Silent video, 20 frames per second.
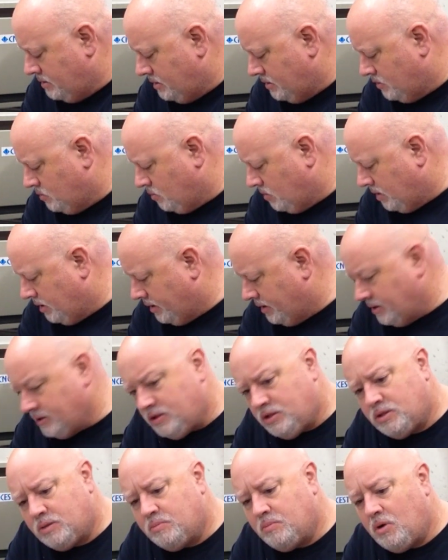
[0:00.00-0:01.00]
as well as
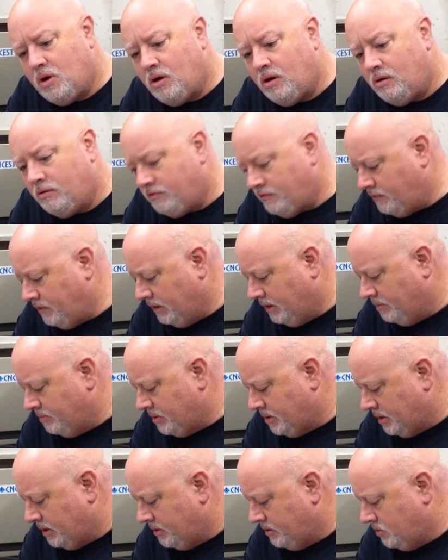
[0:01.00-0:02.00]
small
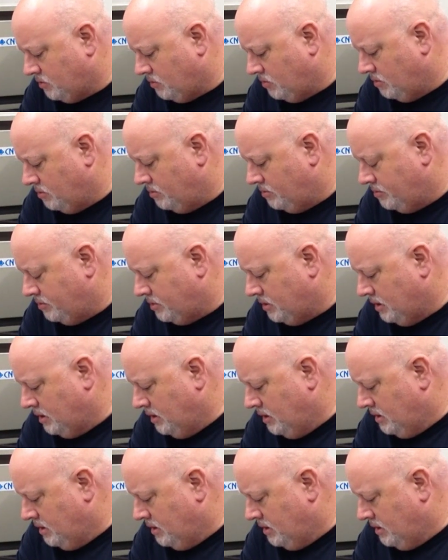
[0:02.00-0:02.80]
Phillips head screws